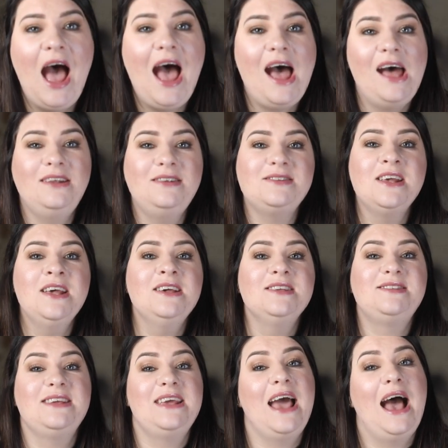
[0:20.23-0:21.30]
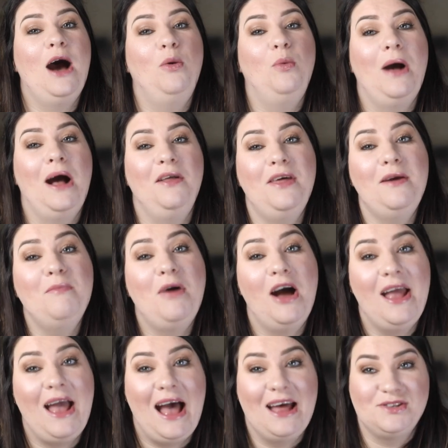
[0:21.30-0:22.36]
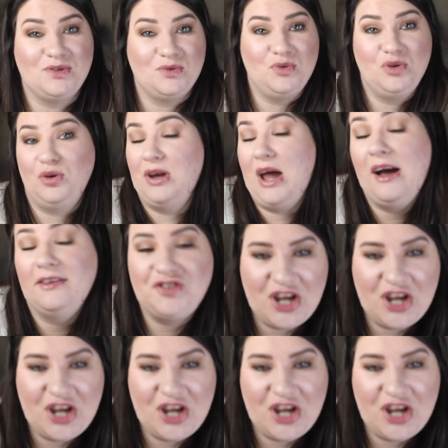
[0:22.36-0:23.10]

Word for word: and see how well they might handle your life